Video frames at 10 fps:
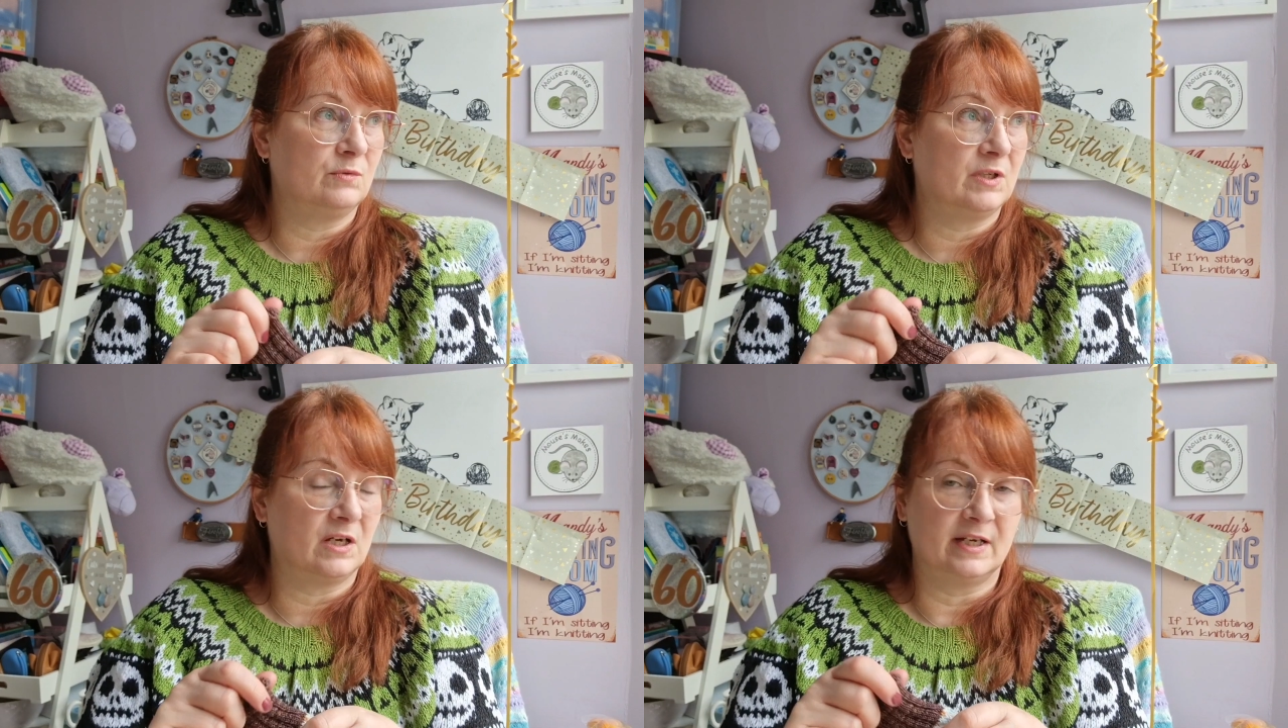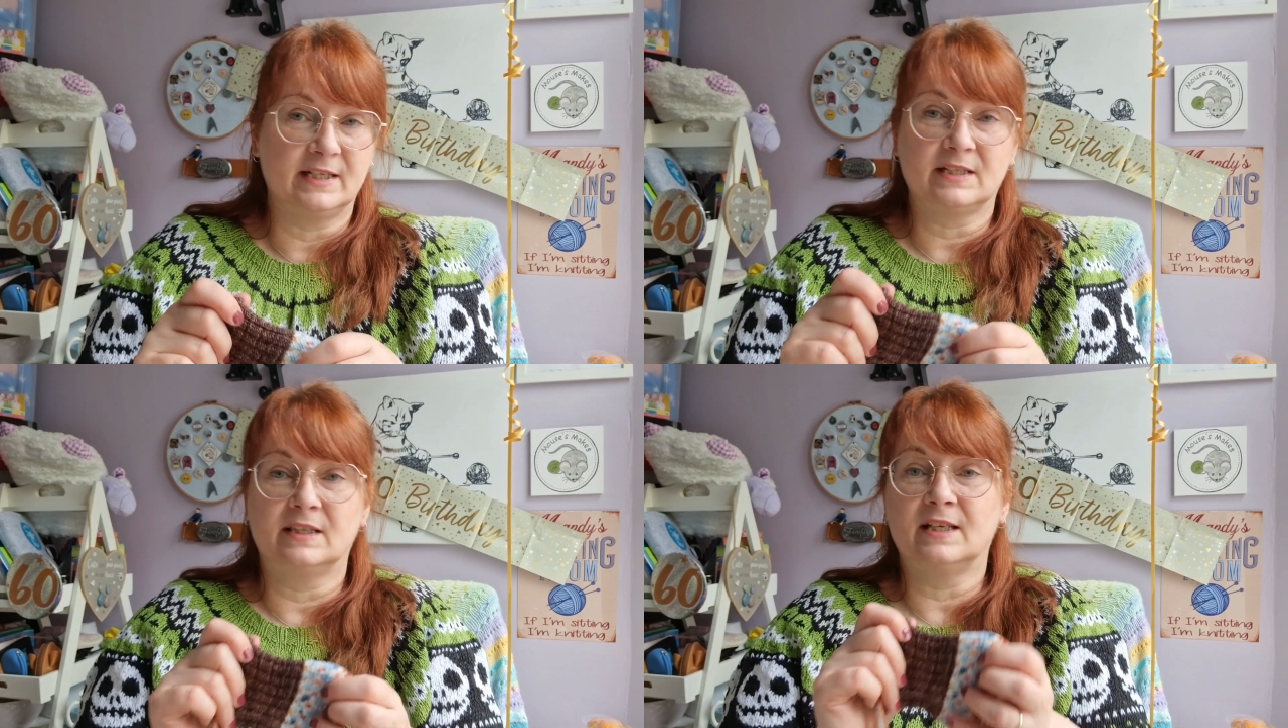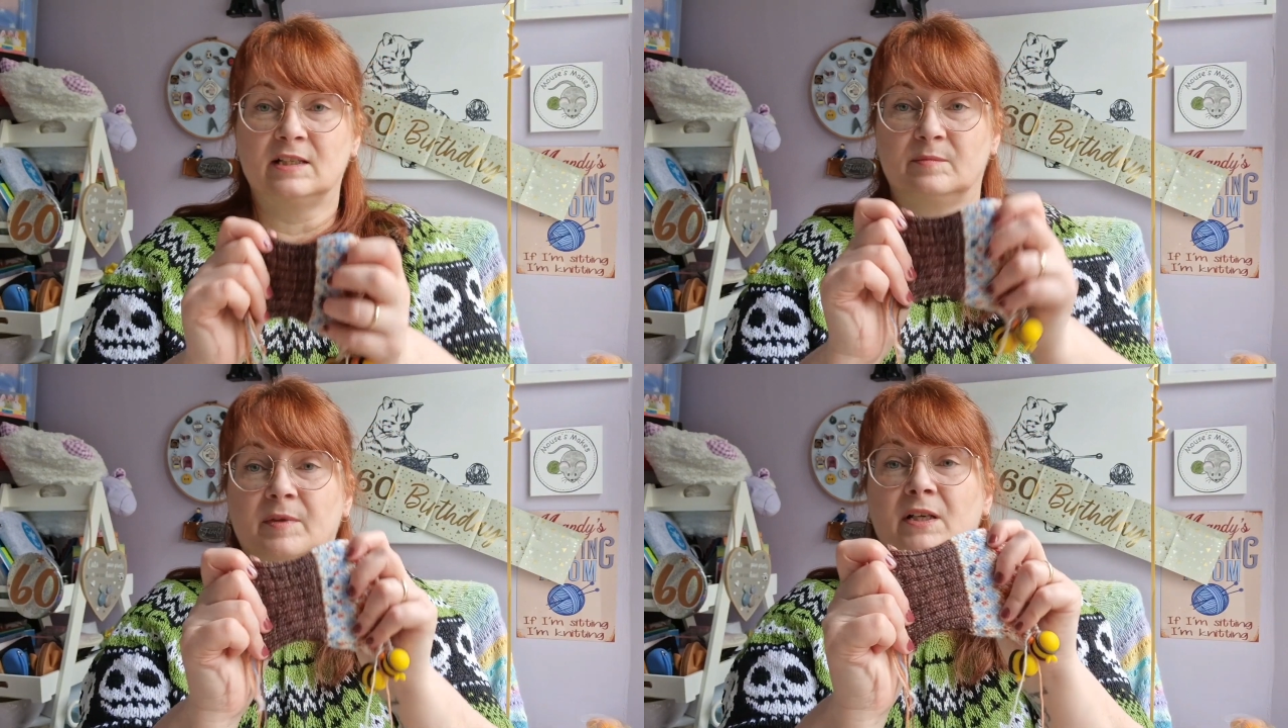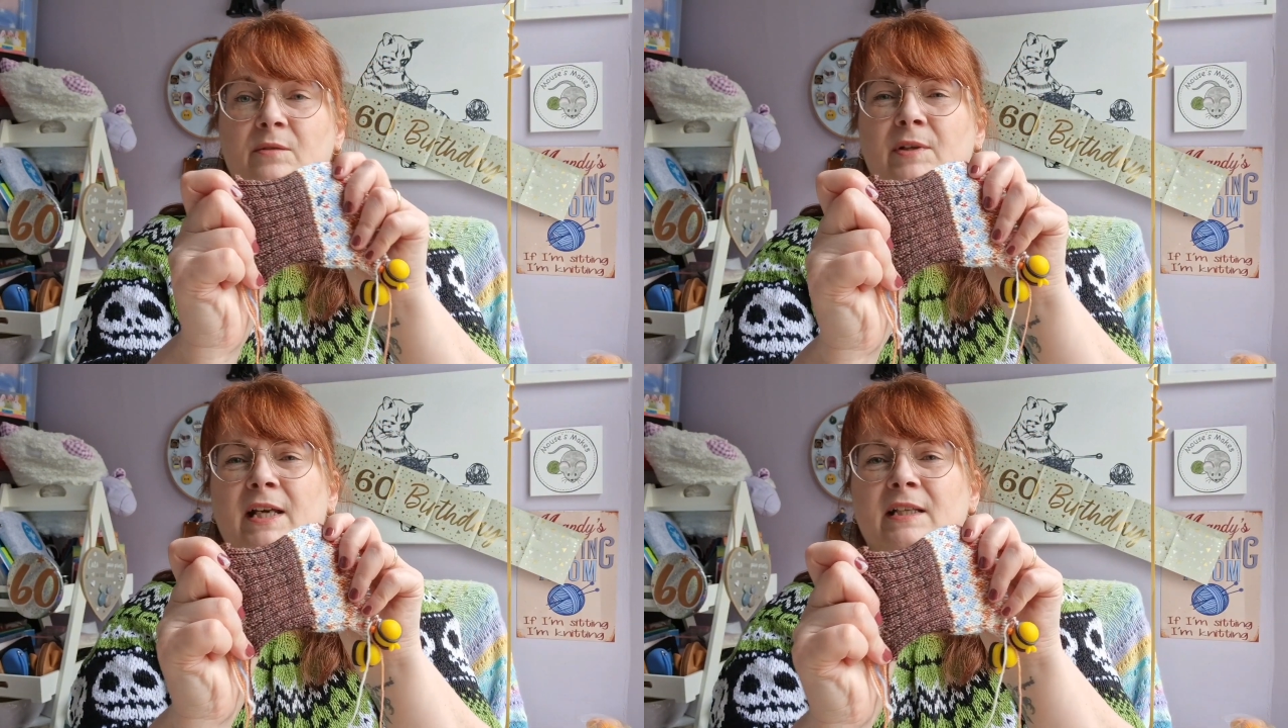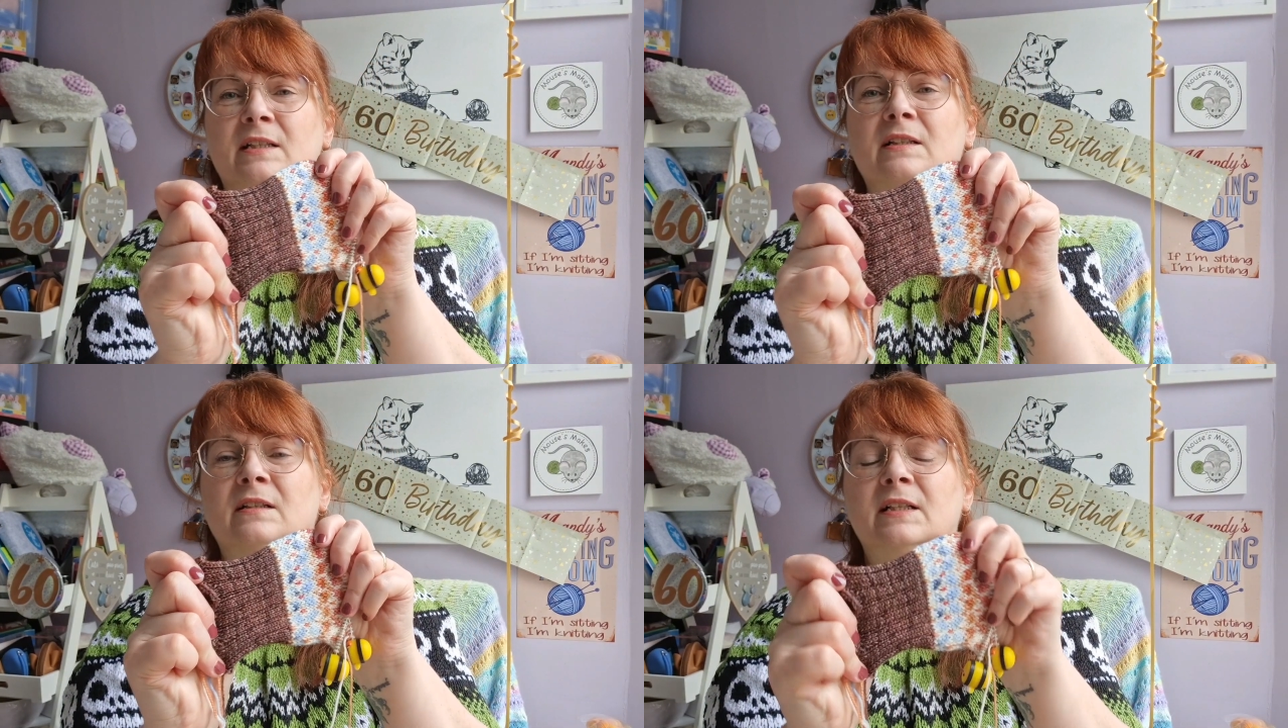Unite, and that's my own
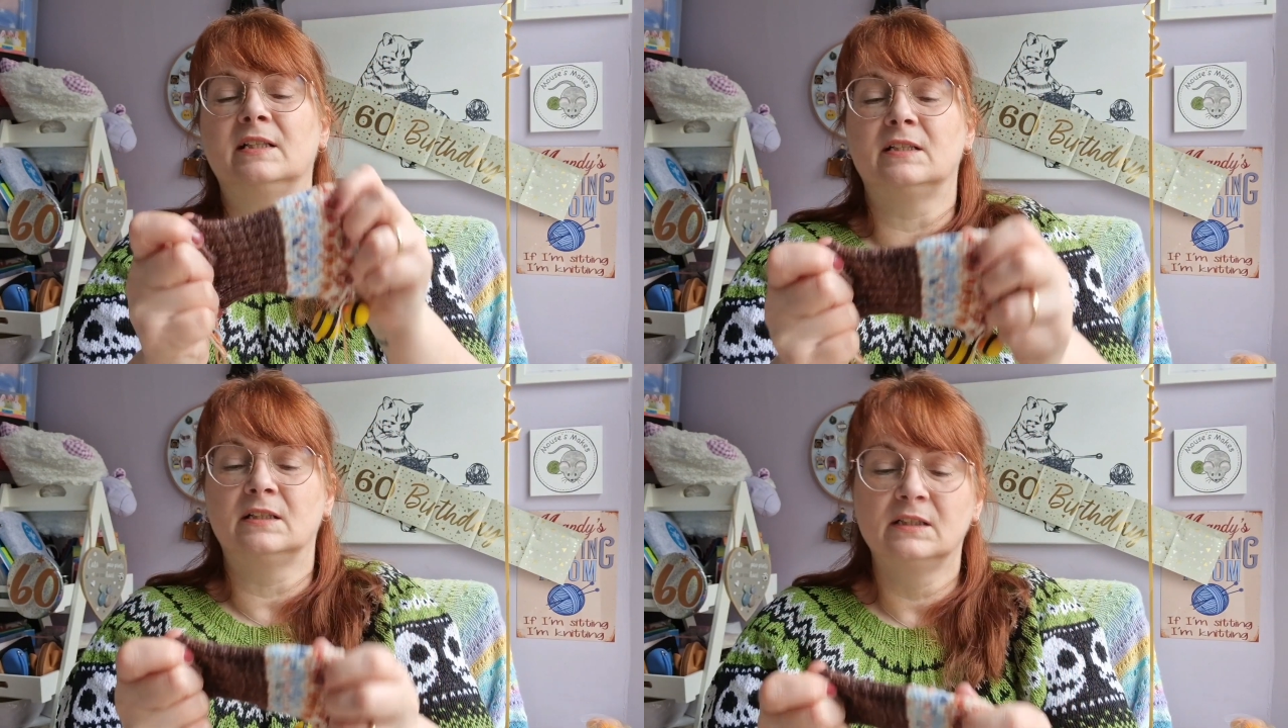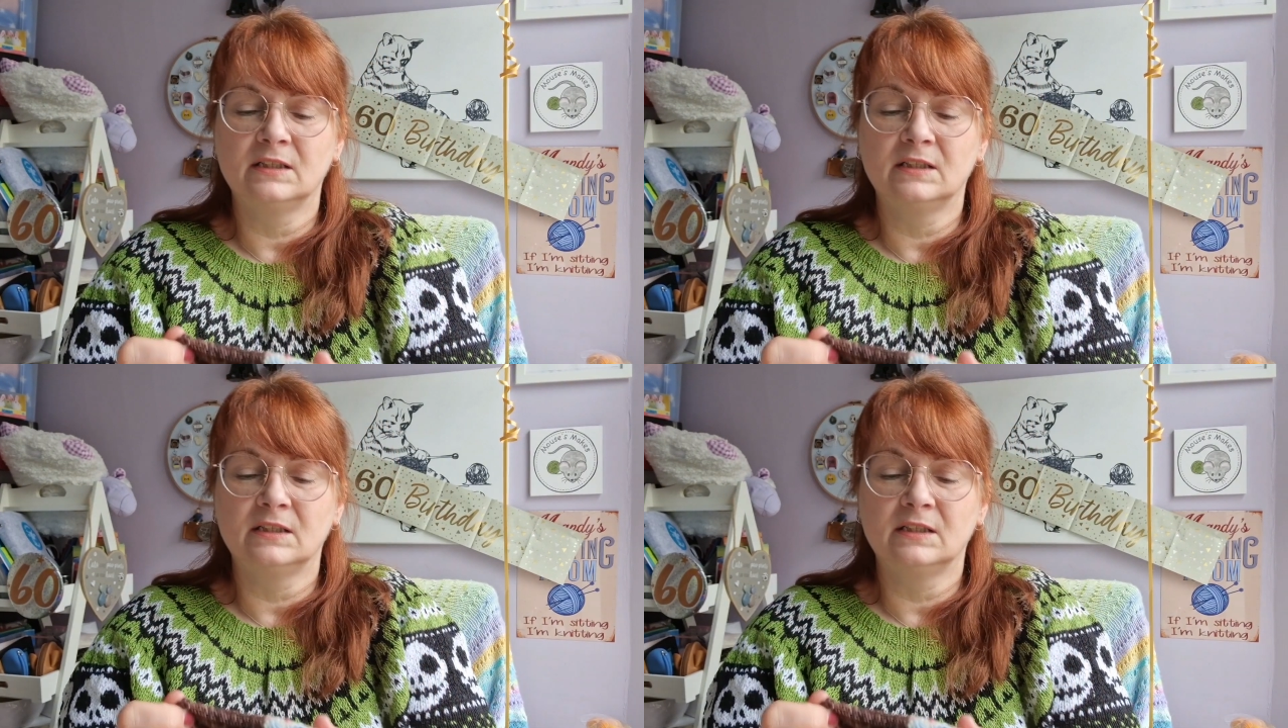hand dyed.